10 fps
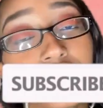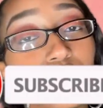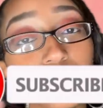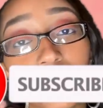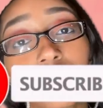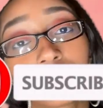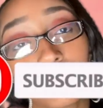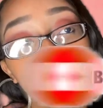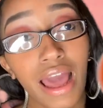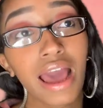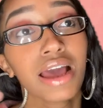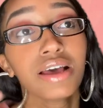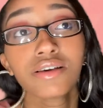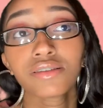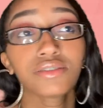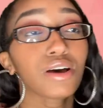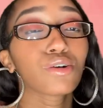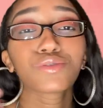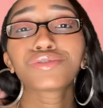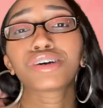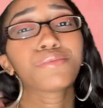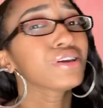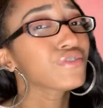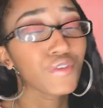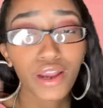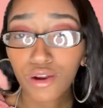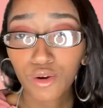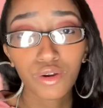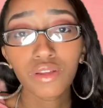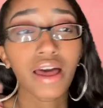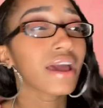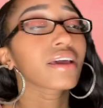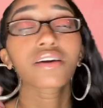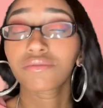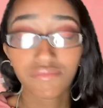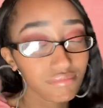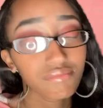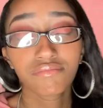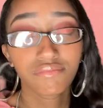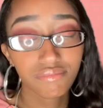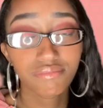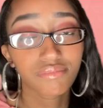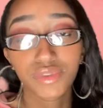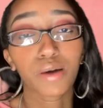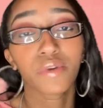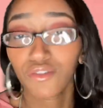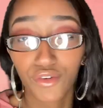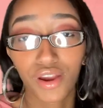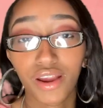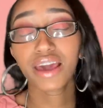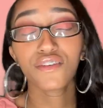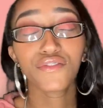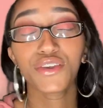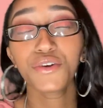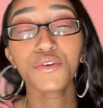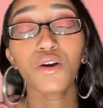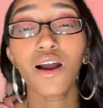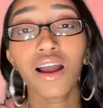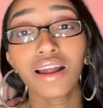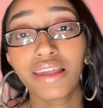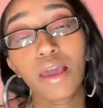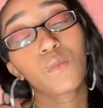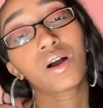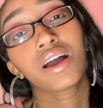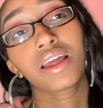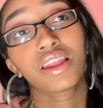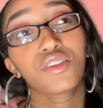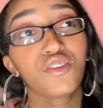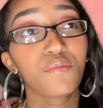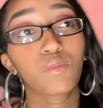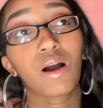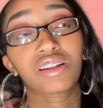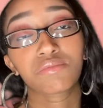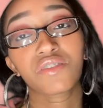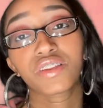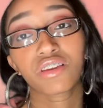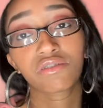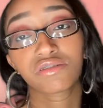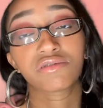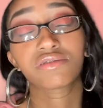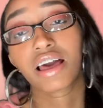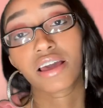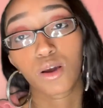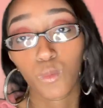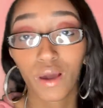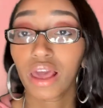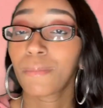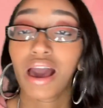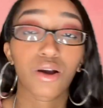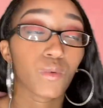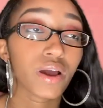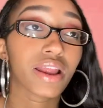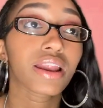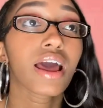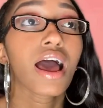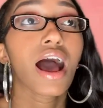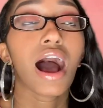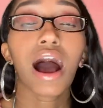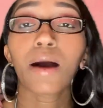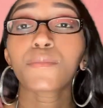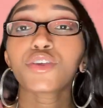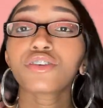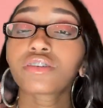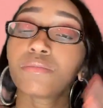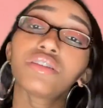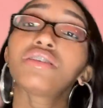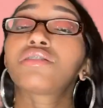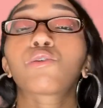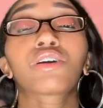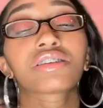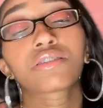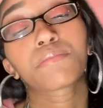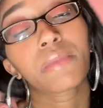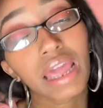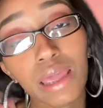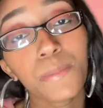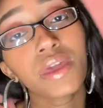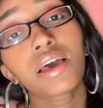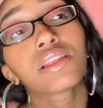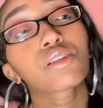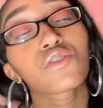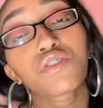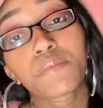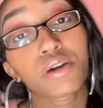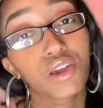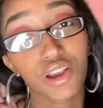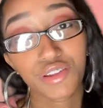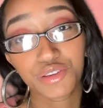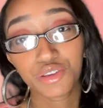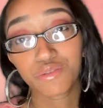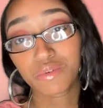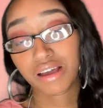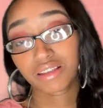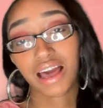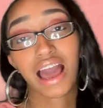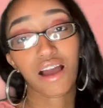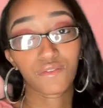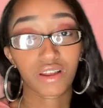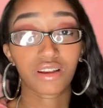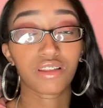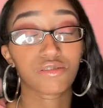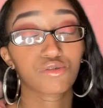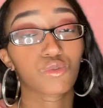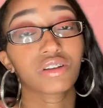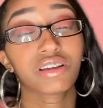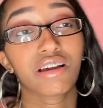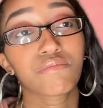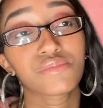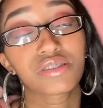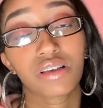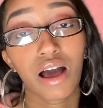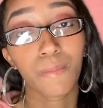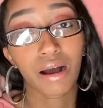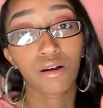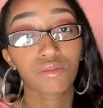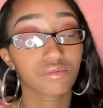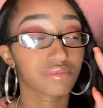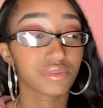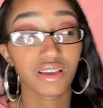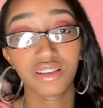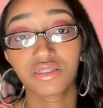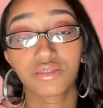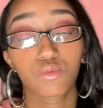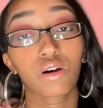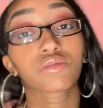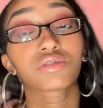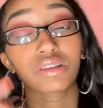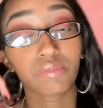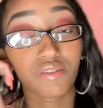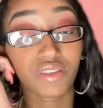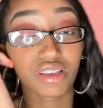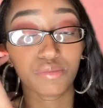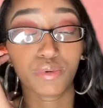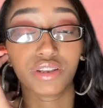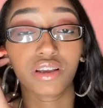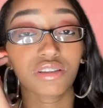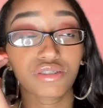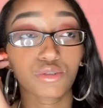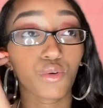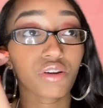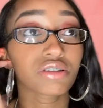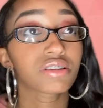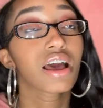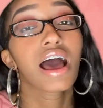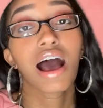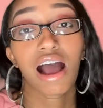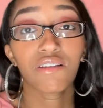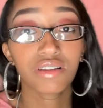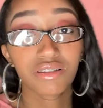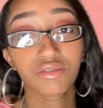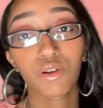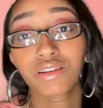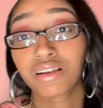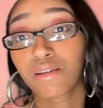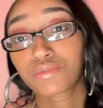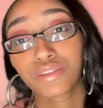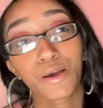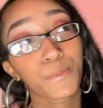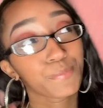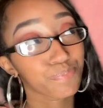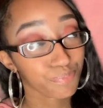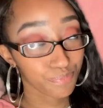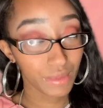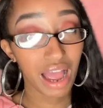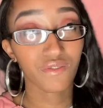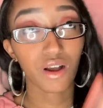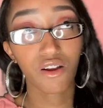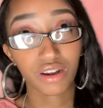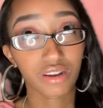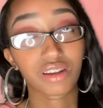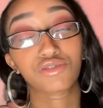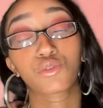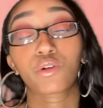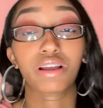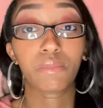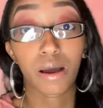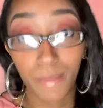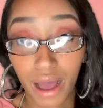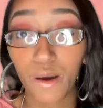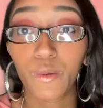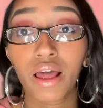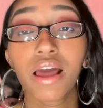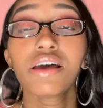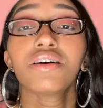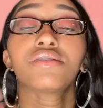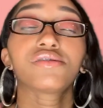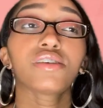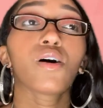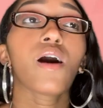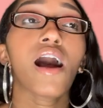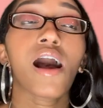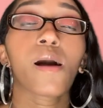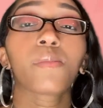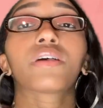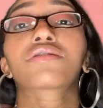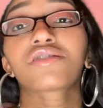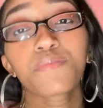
there we've all done that so don't be afraid girl like don't be afraid if you are a day one and you've been watching my videos since like way back when um, some of these stories may be a little familiar to you because I have done other story times about these, well, some of these particular stories. I've done a story time, so I've already done a story time about. So, um, and just